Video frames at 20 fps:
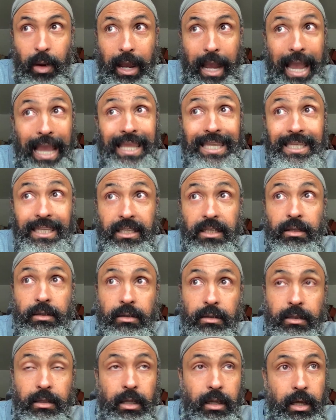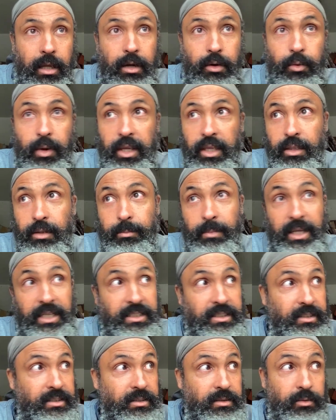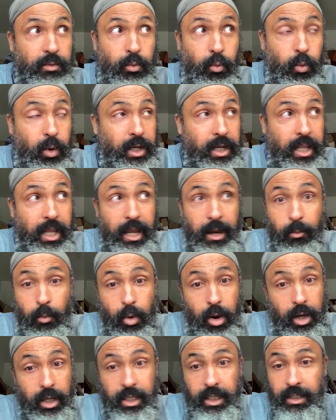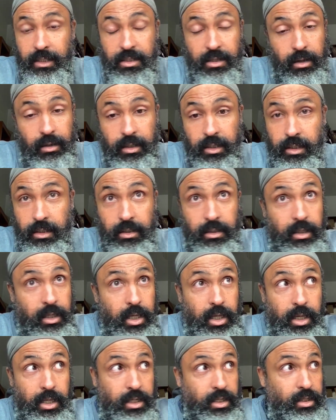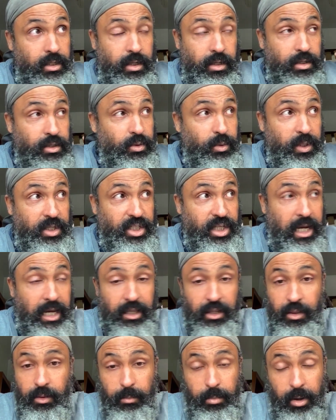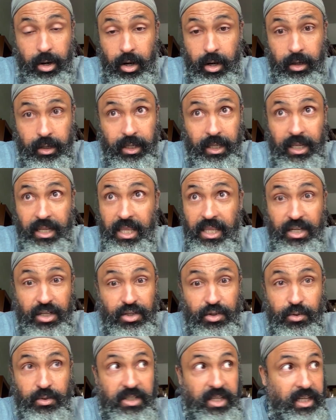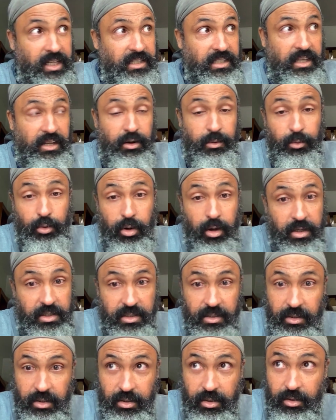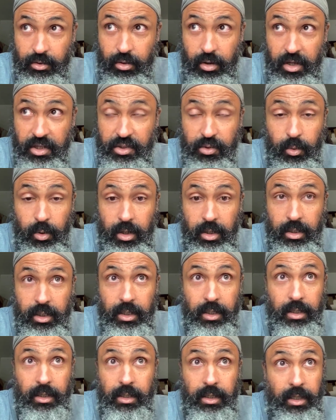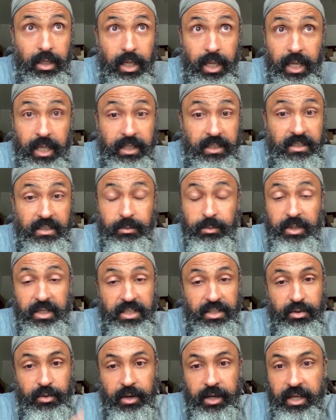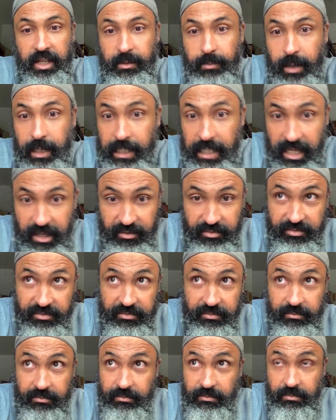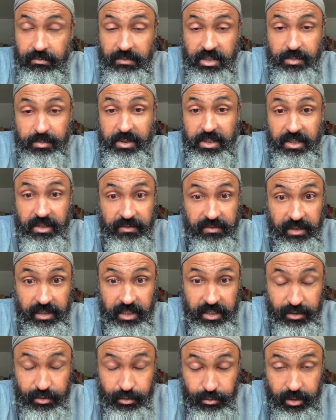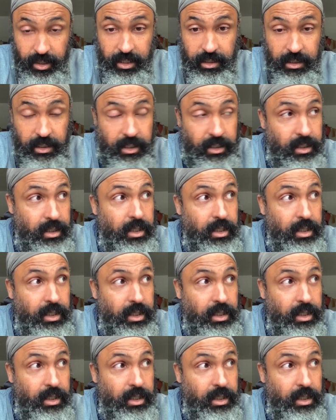I deal on a regular basis. One day I'm walking, talking to a child in the park, and 2 seconds later I'm crossing the crosswalk and somebody's threatening my life, specifically directly.